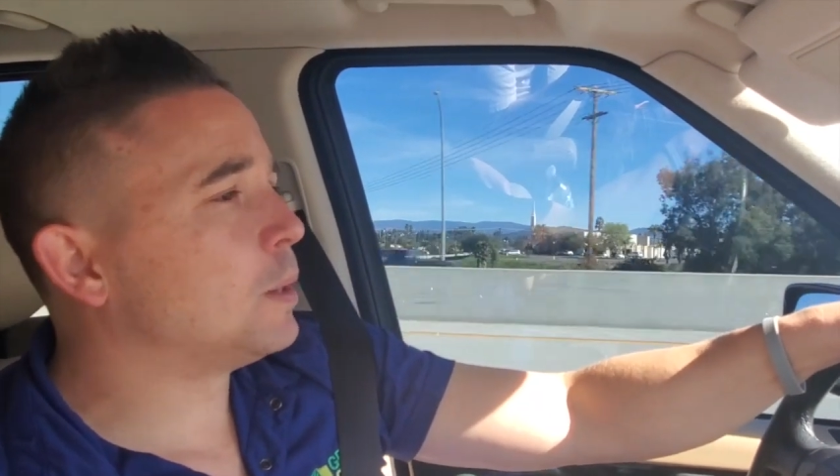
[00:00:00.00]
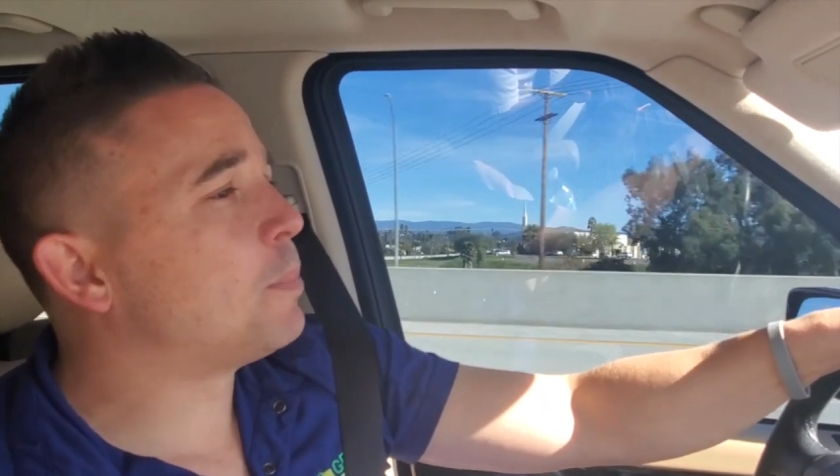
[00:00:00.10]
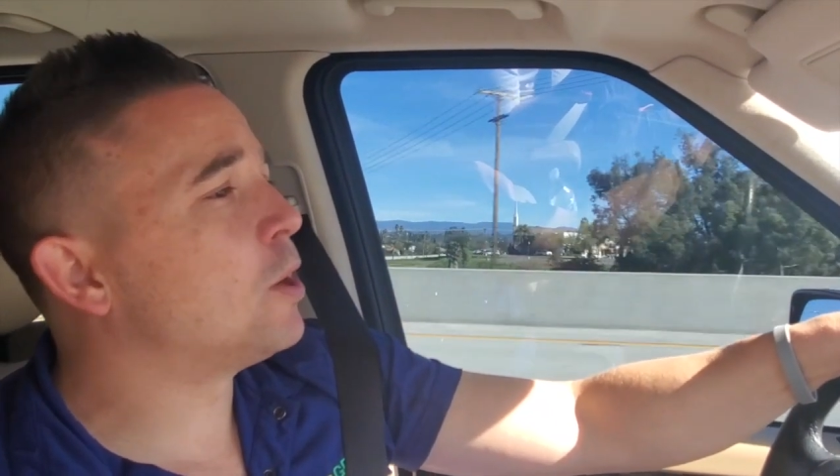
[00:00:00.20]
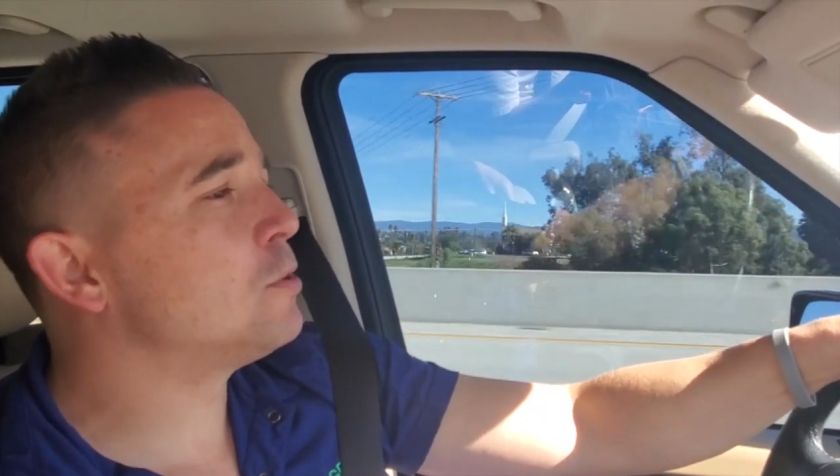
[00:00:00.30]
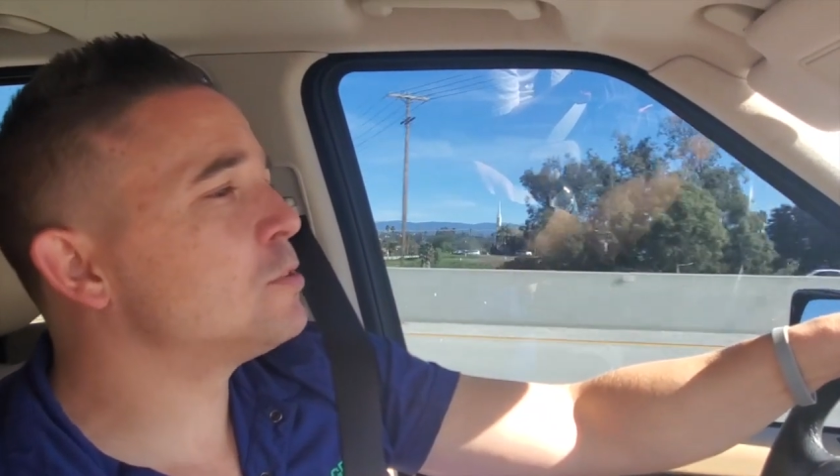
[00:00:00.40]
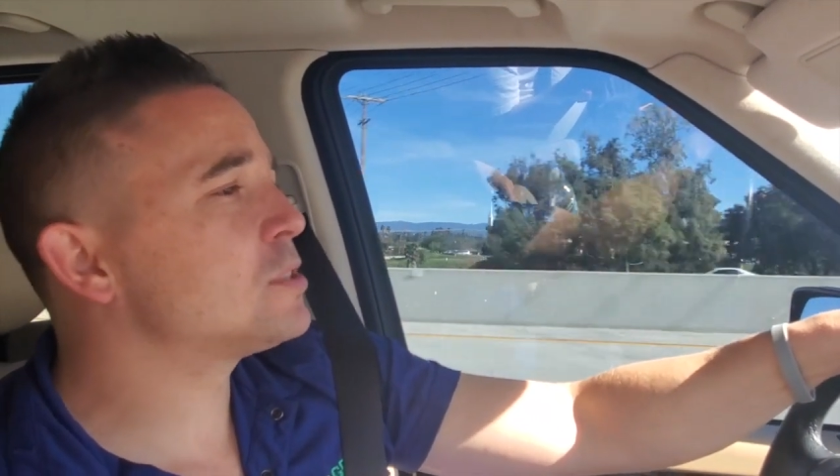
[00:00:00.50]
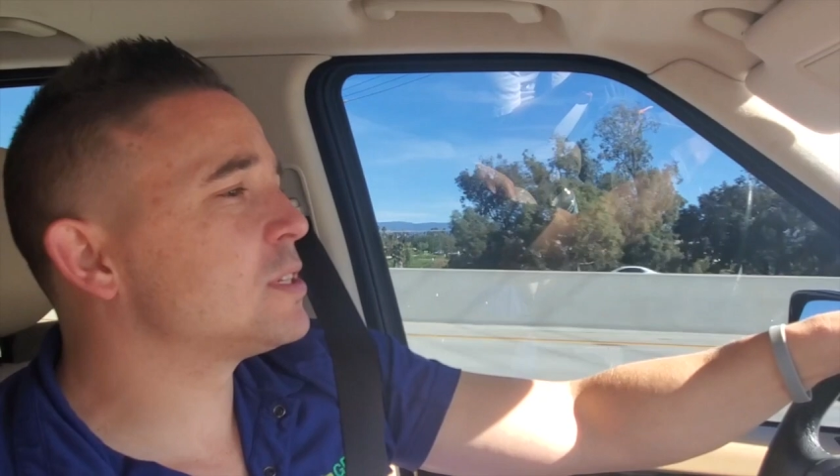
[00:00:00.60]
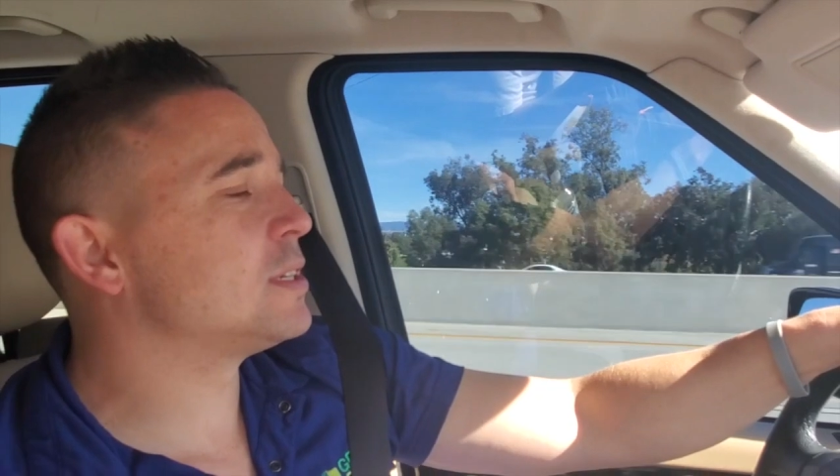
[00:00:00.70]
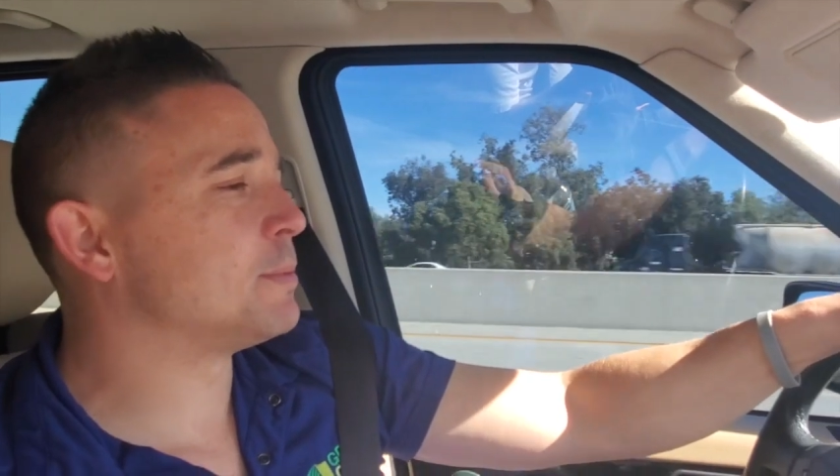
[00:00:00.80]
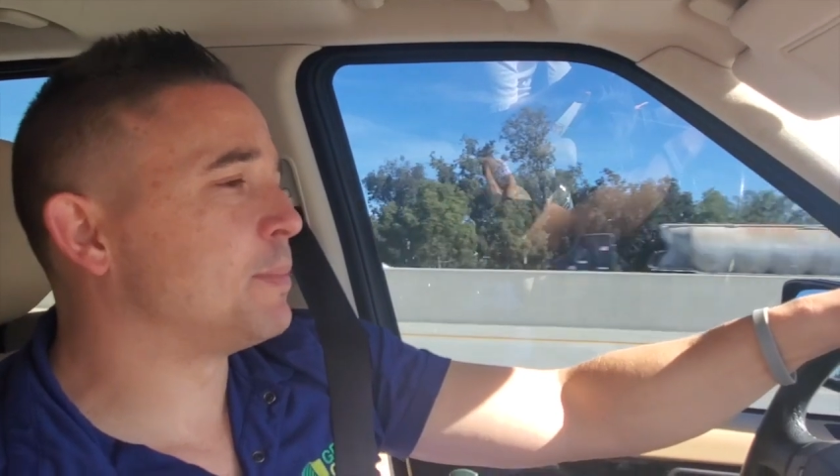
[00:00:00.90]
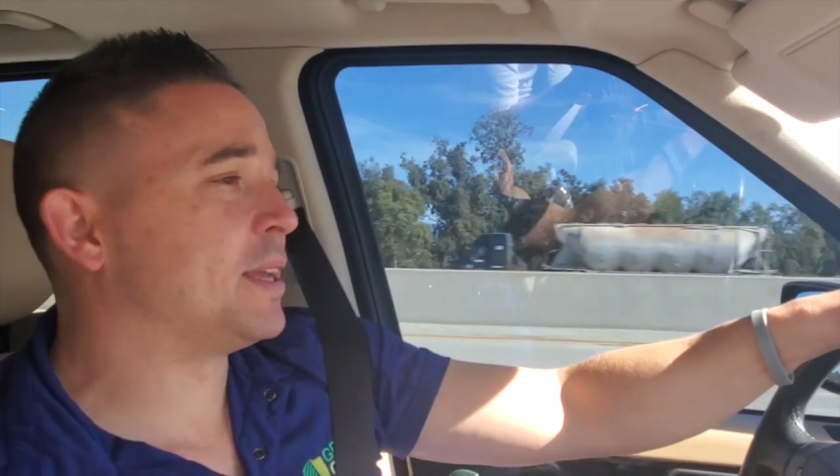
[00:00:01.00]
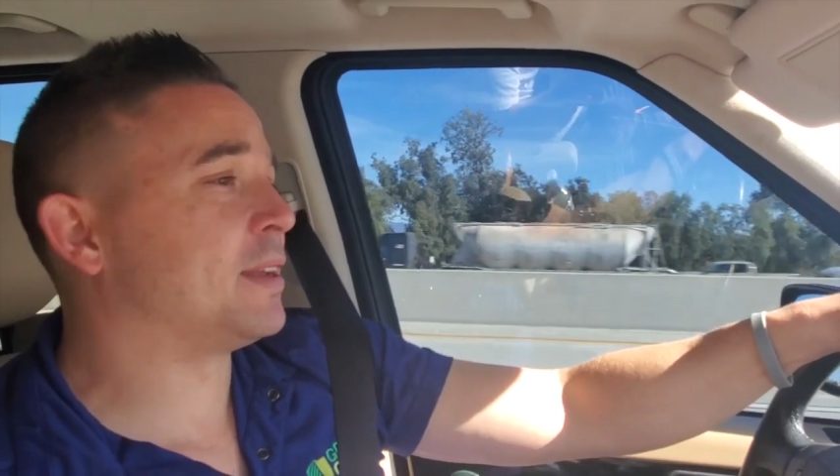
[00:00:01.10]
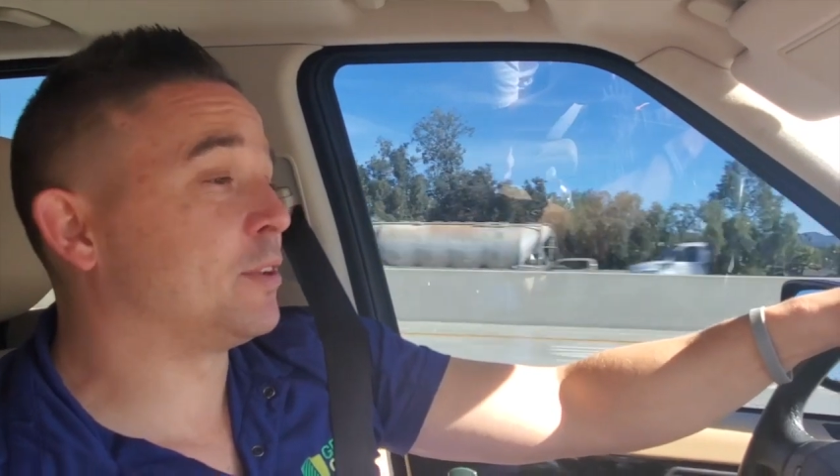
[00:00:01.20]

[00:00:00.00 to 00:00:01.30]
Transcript: opposed to be.